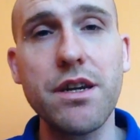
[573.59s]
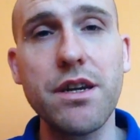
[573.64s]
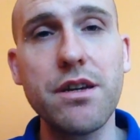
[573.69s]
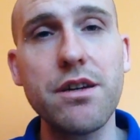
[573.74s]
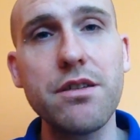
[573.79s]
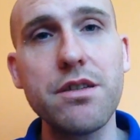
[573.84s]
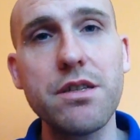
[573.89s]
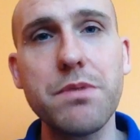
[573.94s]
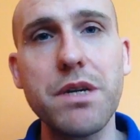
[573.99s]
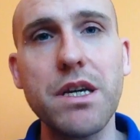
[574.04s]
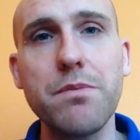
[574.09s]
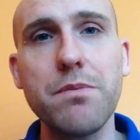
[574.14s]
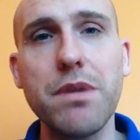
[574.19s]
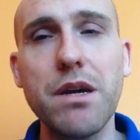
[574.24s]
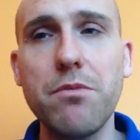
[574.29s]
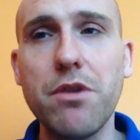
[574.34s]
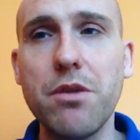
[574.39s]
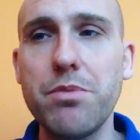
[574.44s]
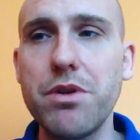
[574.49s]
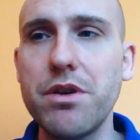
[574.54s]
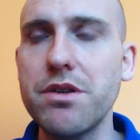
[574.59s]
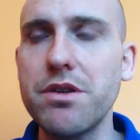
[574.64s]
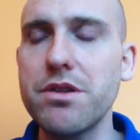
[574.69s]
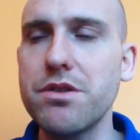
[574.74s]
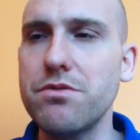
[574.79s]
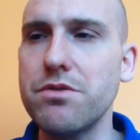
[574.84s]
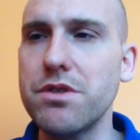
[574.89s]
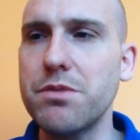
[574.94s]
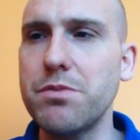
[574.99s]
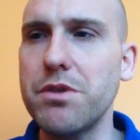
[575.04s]
I can only speak about my
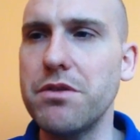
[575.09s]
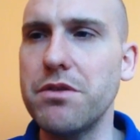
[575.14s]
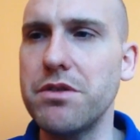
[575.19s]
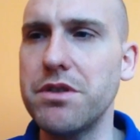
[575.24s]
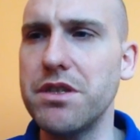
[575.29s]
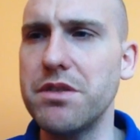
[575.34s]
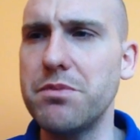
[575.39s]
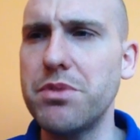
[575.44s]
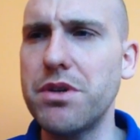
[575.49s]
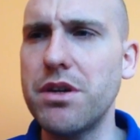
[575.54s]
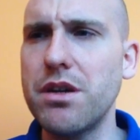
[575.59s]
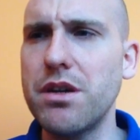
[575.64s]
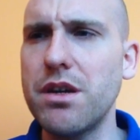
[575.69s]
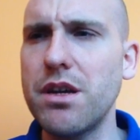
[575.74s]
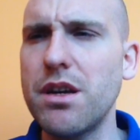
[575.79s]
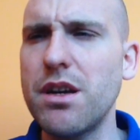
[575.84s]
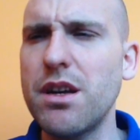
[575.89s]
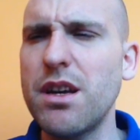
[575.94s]
personal experiences, but